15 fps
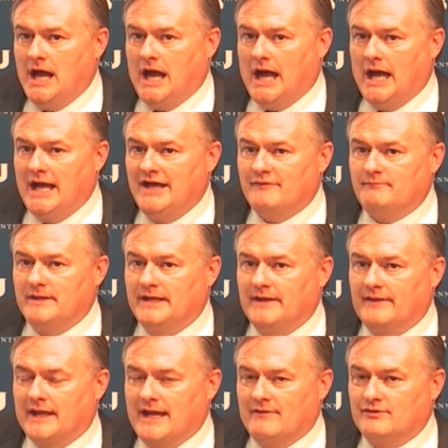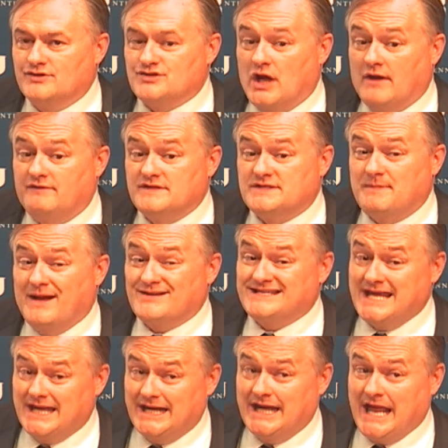I have been in the governor's office about
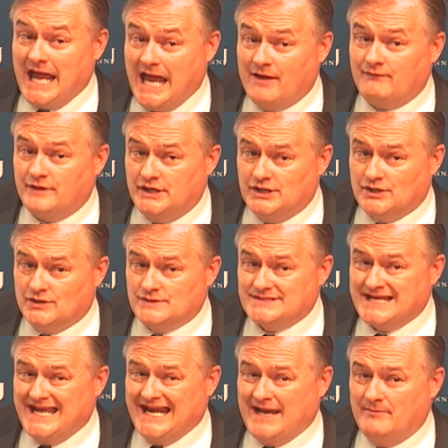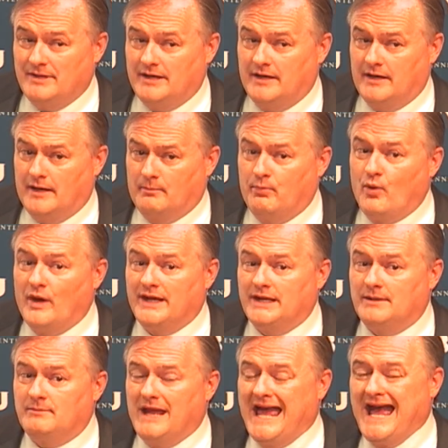10.5 years, and I'm in an
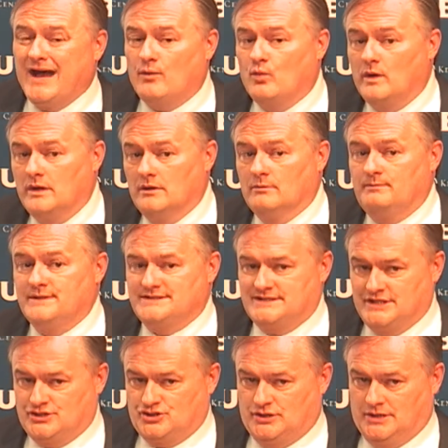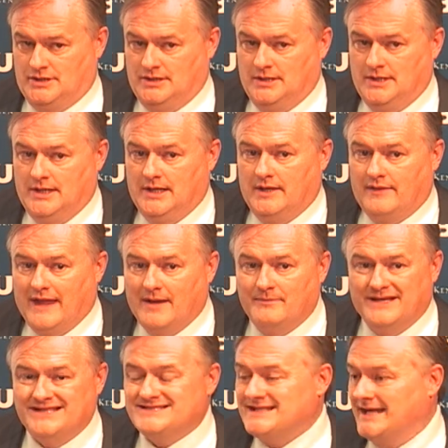appointed at-will position. That
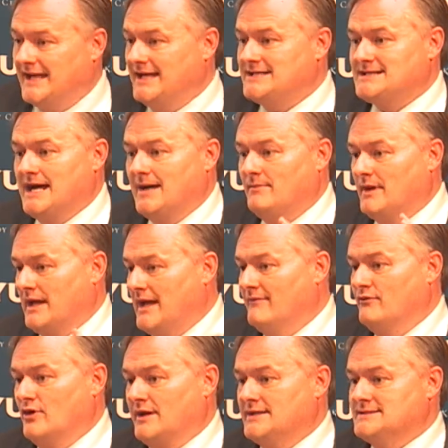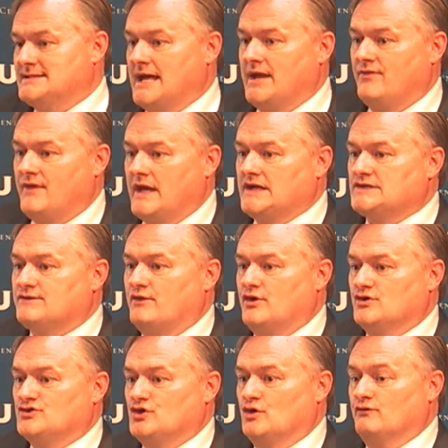means at any time the governor can say thanks for
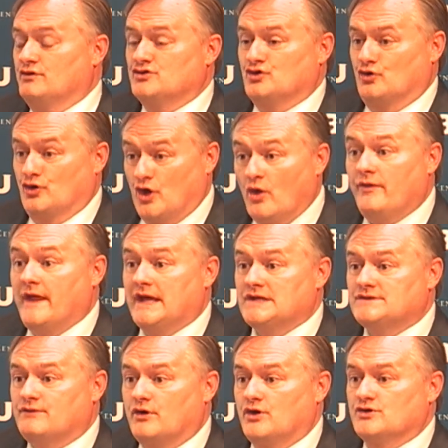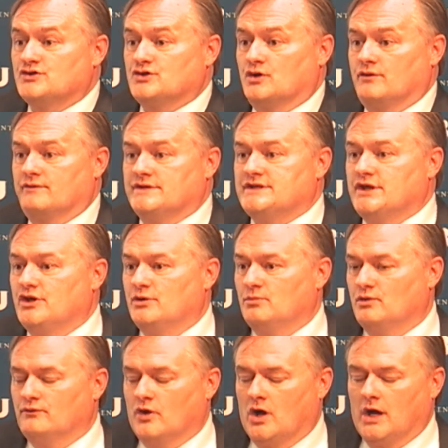your service or no thanks for your service, and you
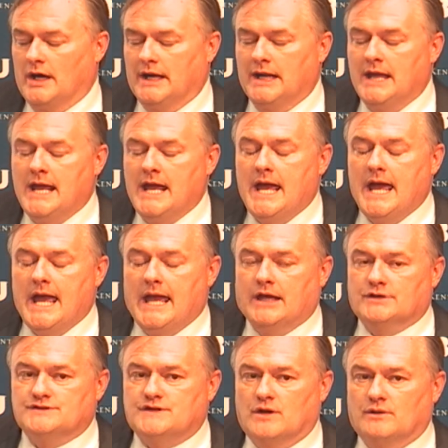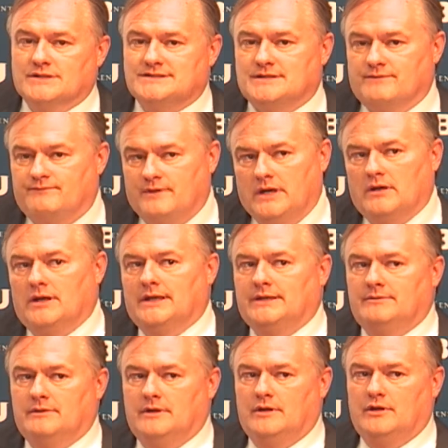move on. And so it's a
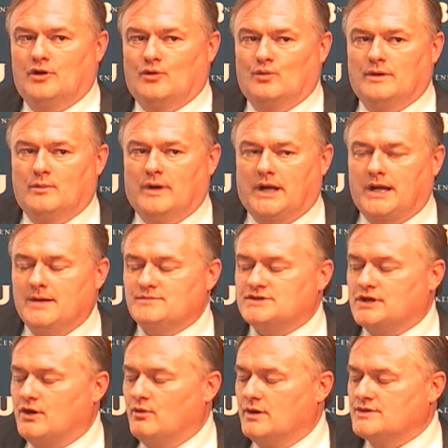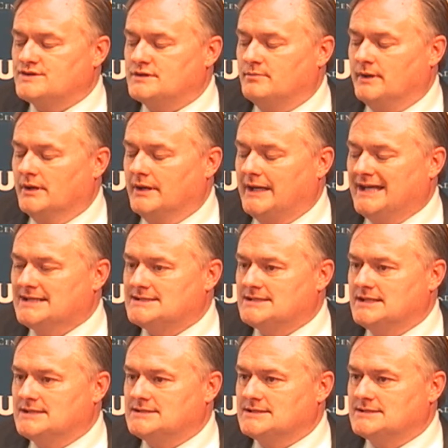fairly, you know, when it comes to career stability, it's
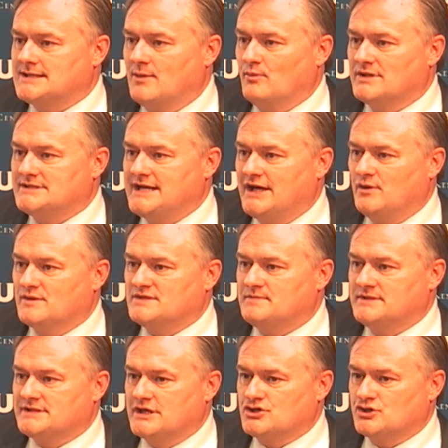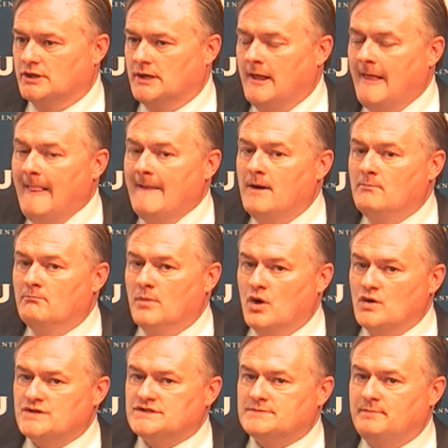a somewhat tenuous position.
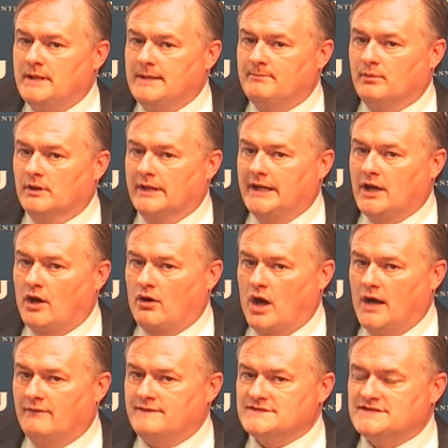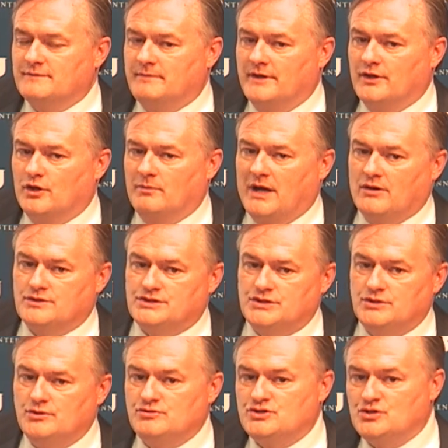Most people in our office have been there about
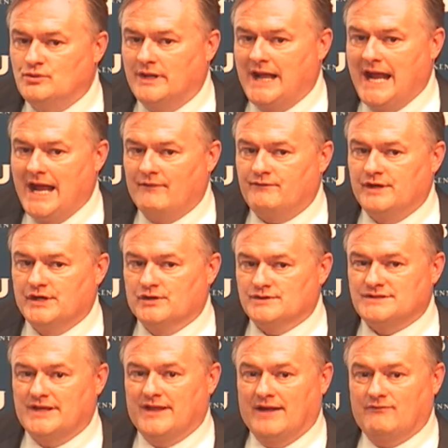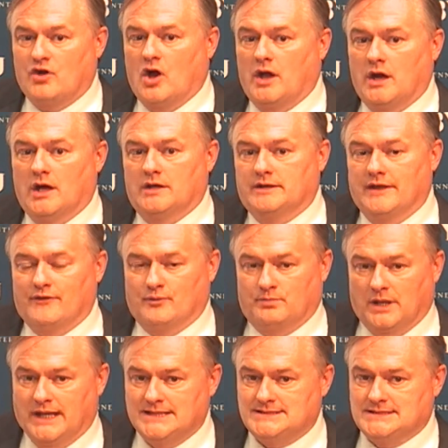2.5 years, and they've gone on to other
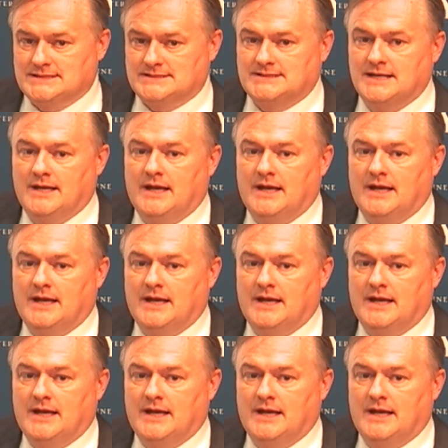places.